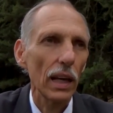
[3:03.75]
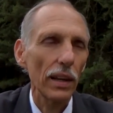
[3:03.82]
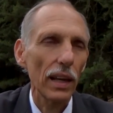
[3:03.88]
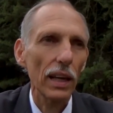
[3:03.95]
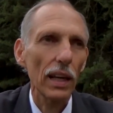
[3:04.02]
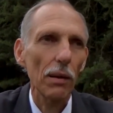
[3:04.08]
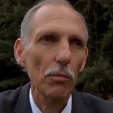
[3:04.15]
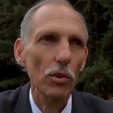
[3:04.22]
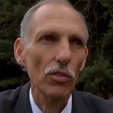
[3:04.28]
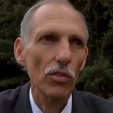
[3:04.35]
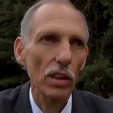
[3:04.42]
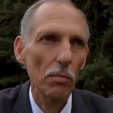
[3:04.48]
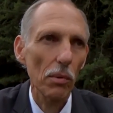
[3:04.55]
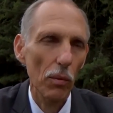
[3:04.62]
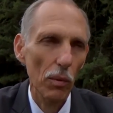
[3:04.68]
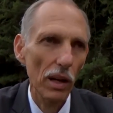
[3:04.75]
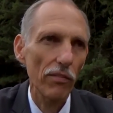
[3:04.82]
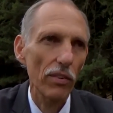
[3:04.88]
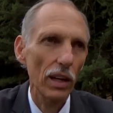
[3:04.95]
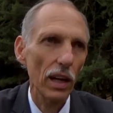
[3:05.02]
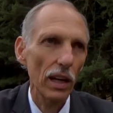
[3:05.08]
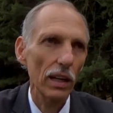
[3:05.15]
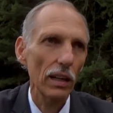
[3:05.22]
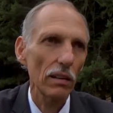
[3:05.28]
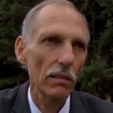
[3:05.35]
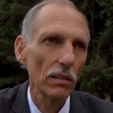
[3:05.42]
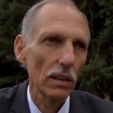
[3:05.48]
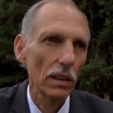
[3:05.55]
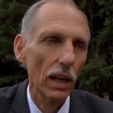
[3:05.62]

they came to see my wife and I.